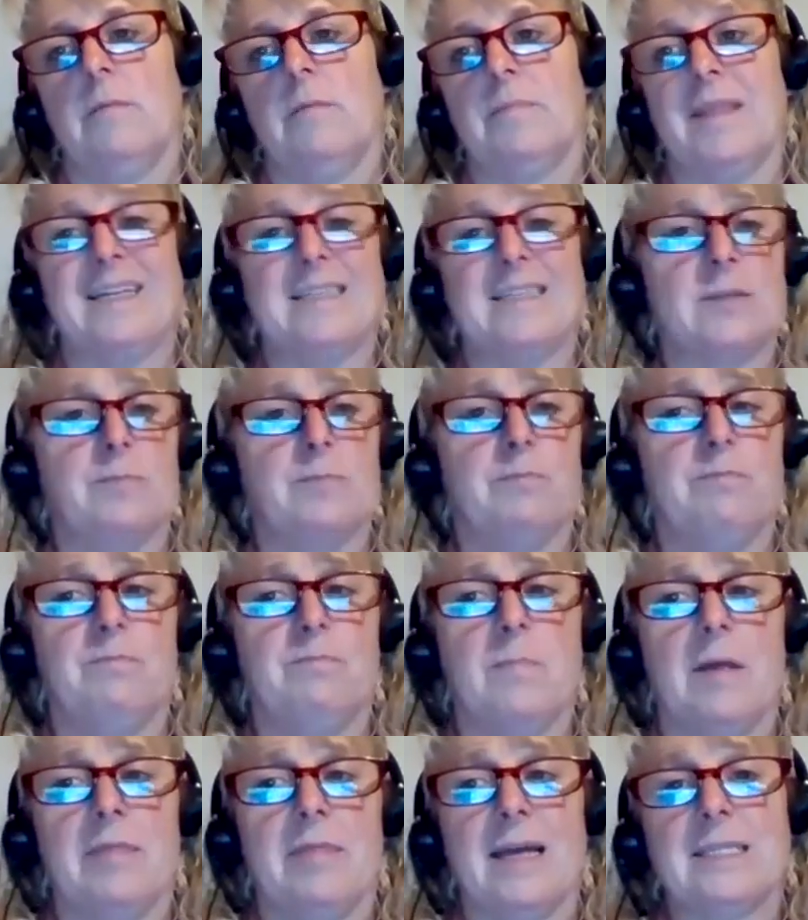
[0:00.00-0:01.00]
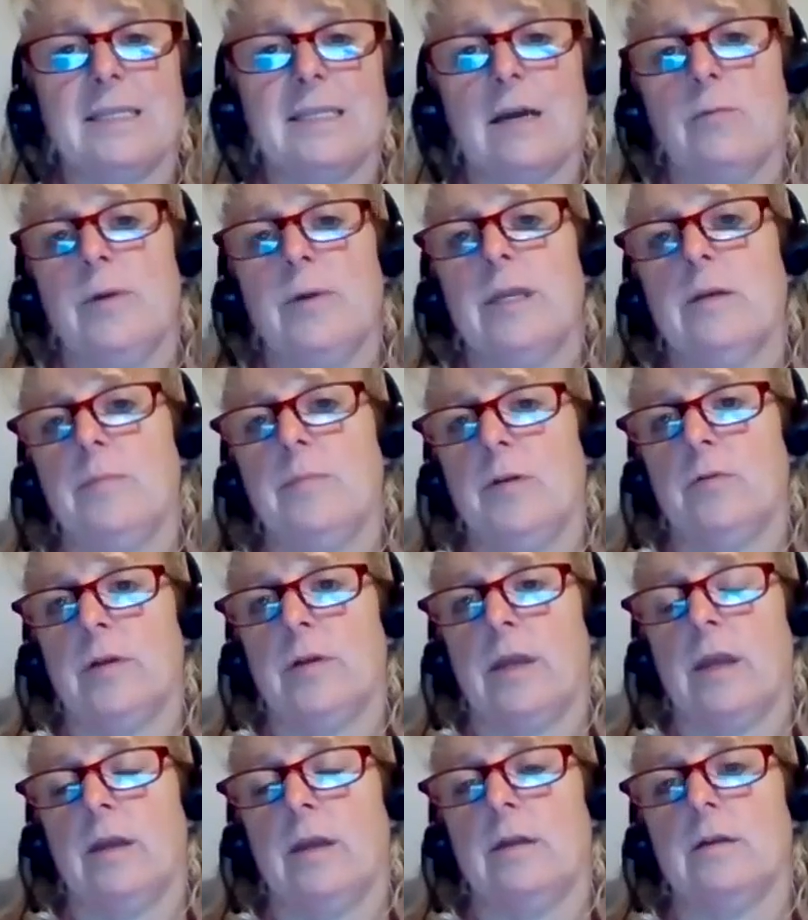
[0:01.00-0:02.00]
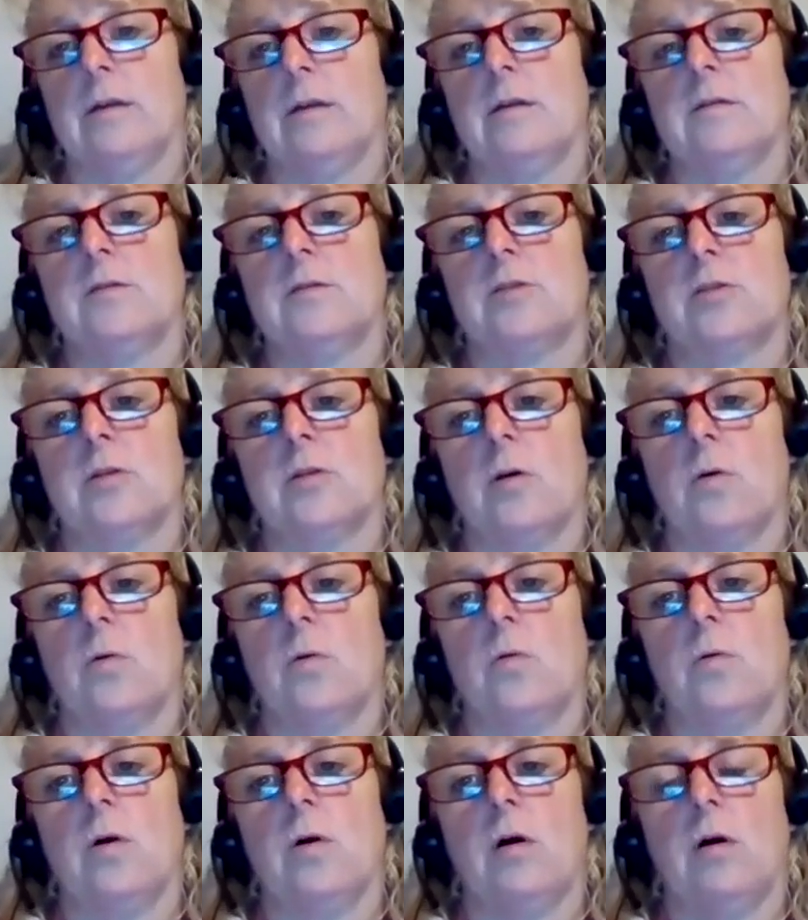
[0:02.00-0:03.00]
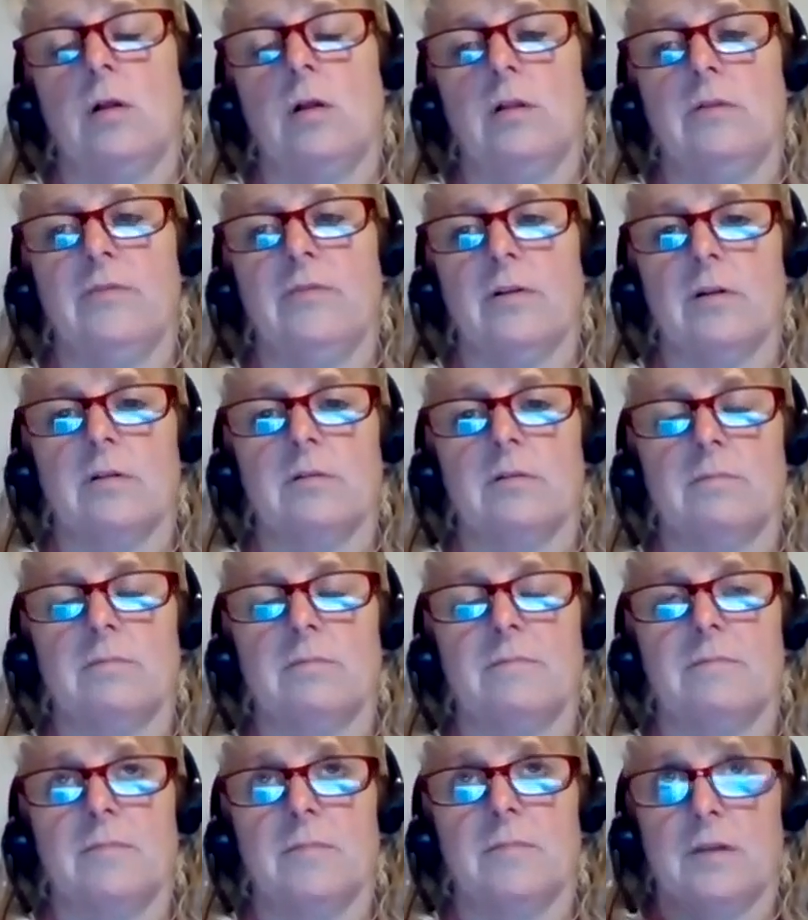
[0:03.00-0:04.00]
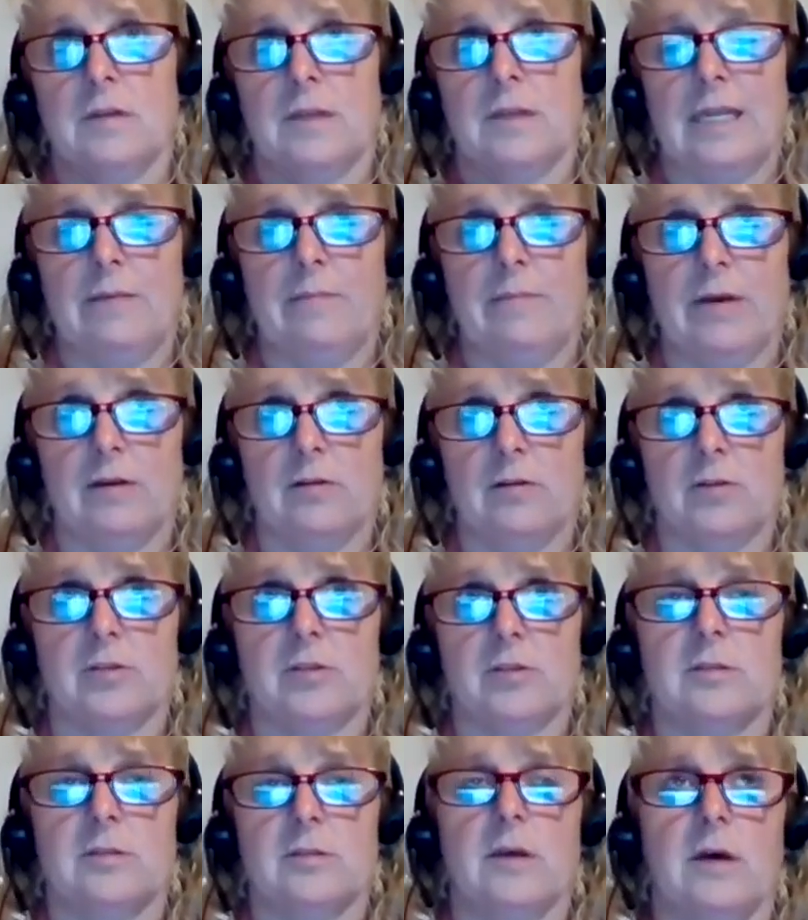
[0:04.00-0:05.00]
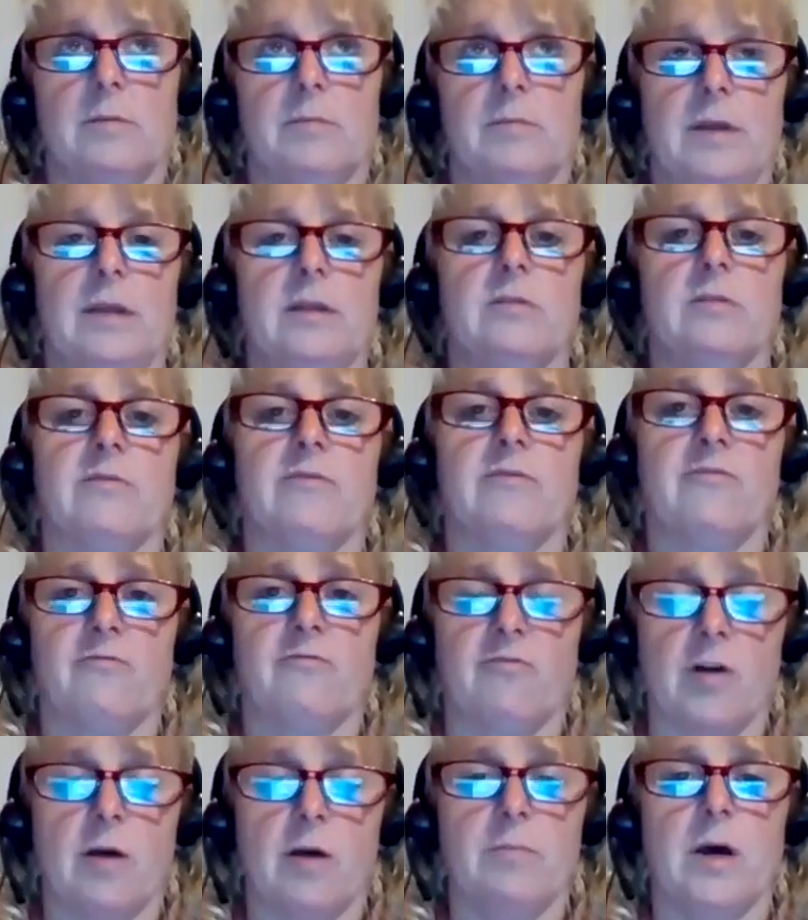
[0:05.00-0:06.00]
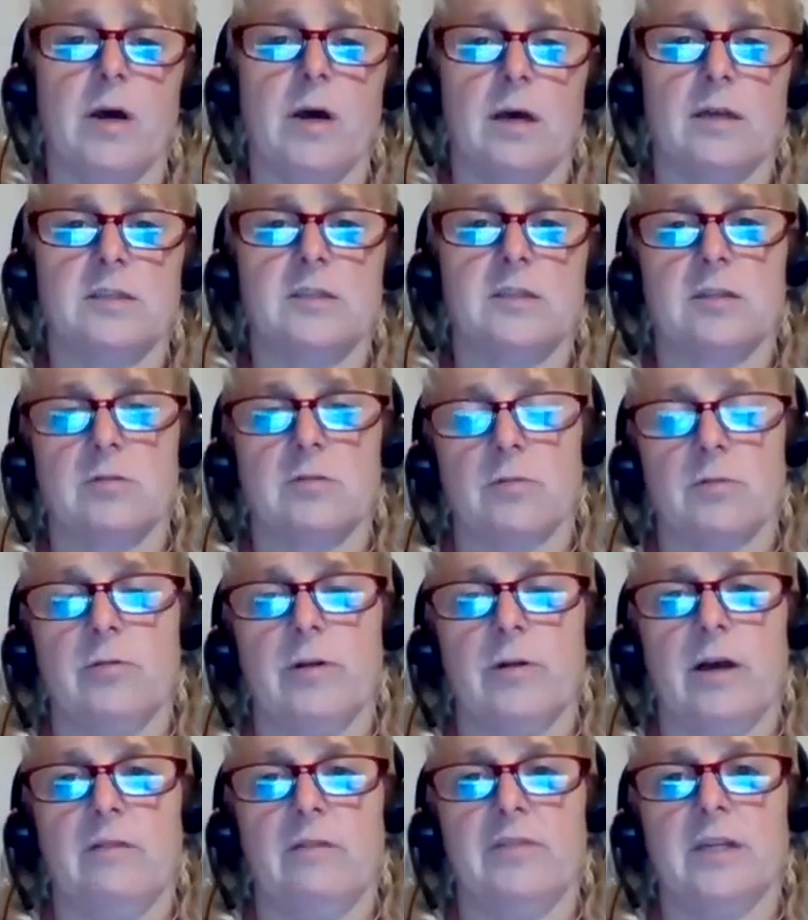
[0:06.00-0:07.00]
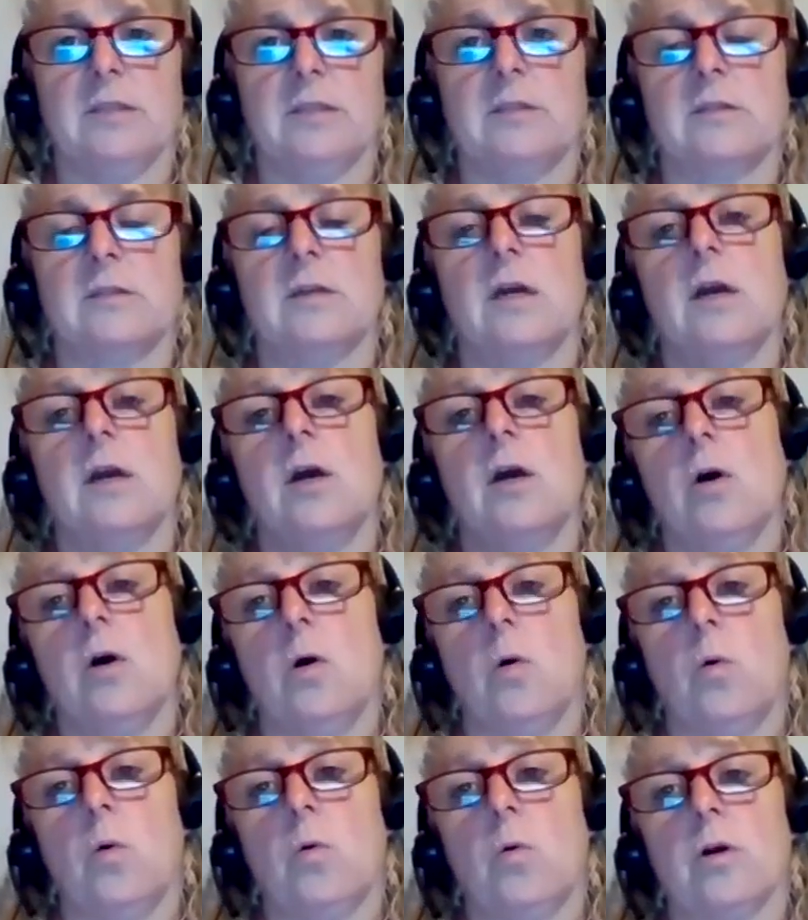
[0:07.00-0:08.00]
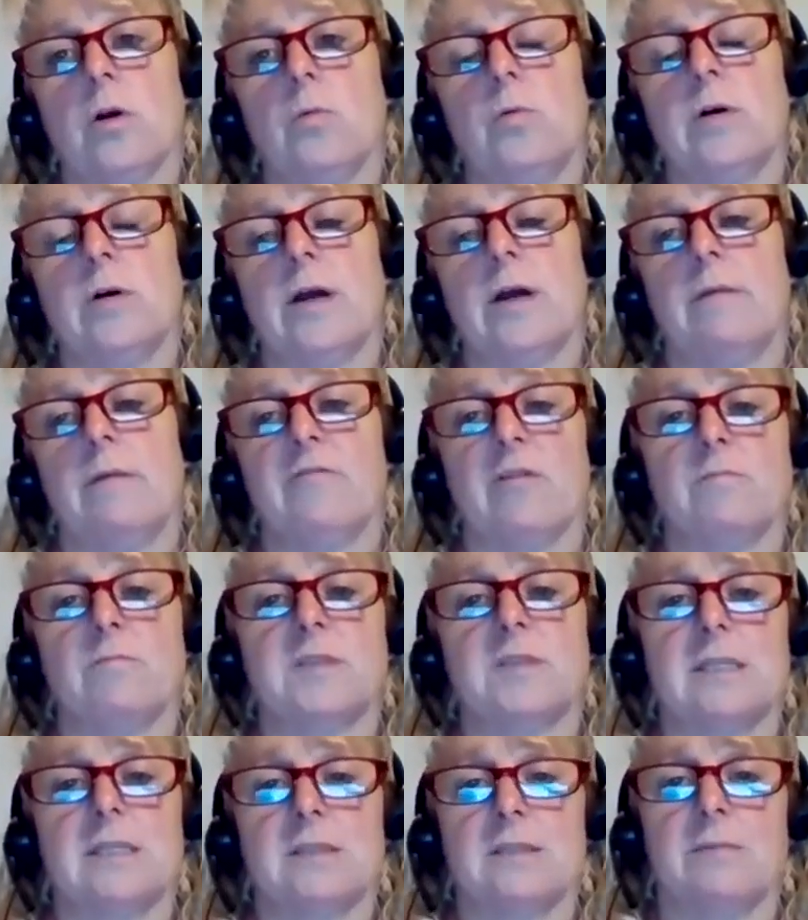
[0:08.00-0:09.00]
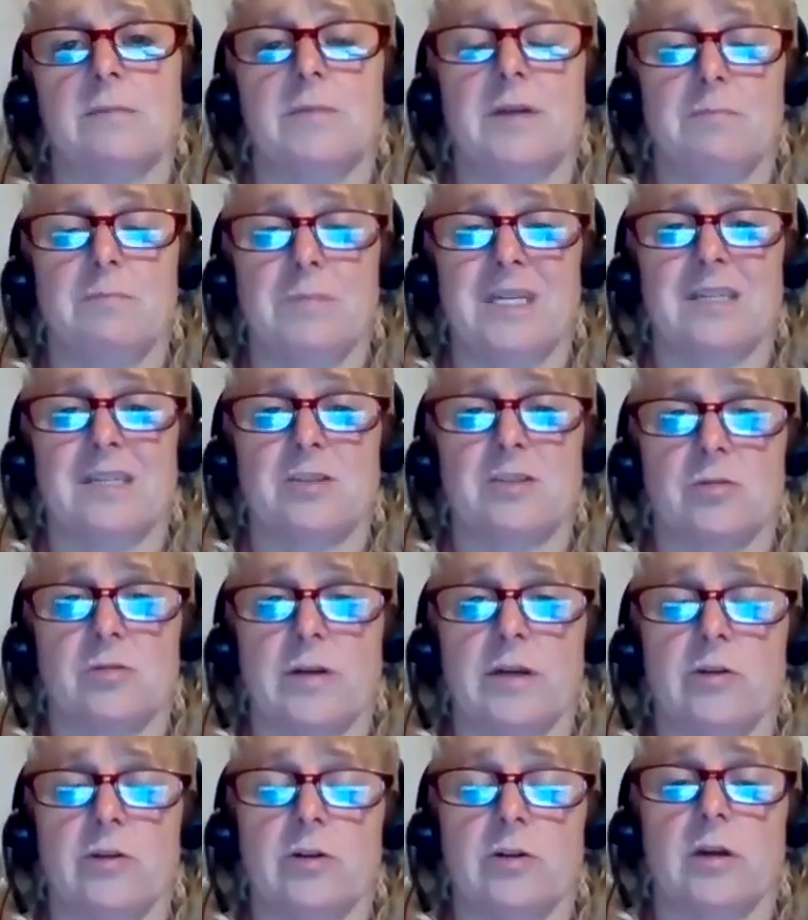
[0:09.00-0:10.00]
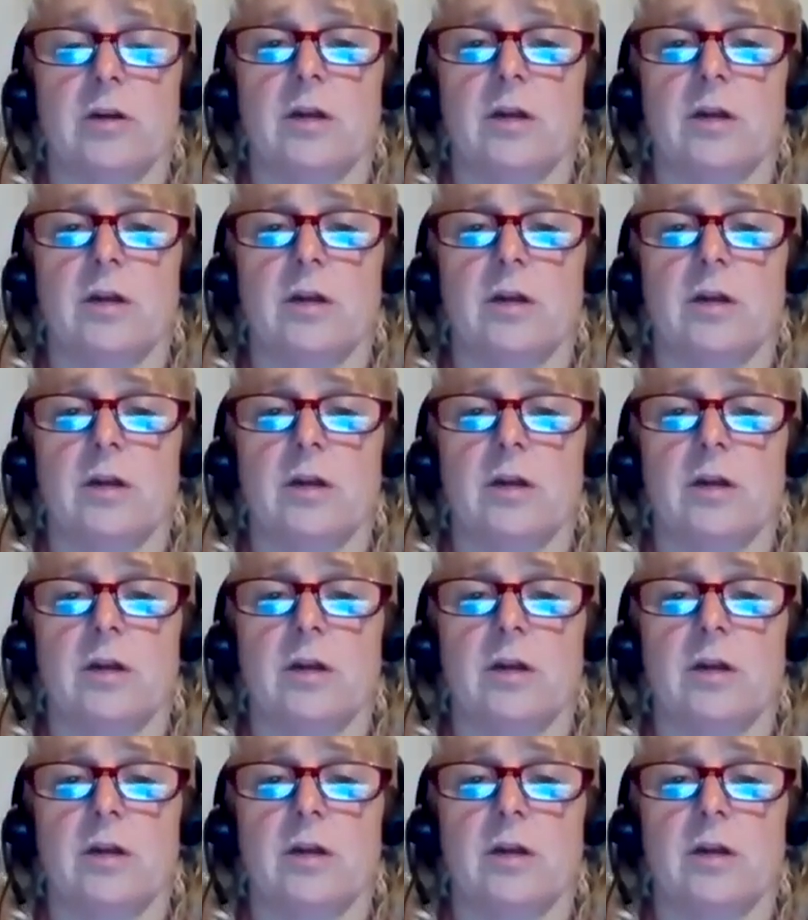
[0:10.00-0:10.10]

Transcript: That's how we communicate. So all of our emails come either from us through LVIS or will come from system administrator.